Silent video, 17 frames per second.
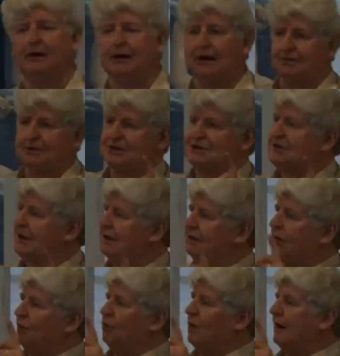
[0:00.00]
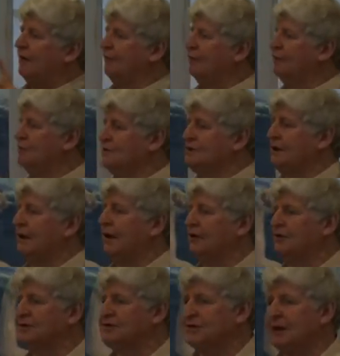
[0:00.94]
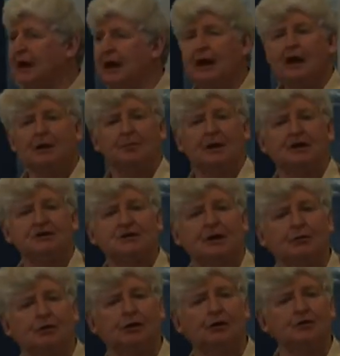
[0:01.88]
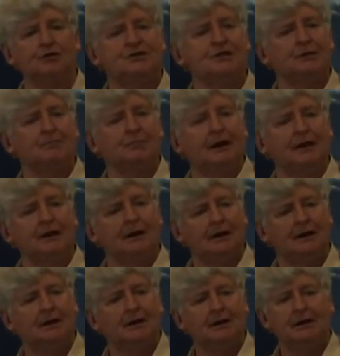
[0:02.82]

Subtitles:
And let me say, not one of them was closed because they were losing money.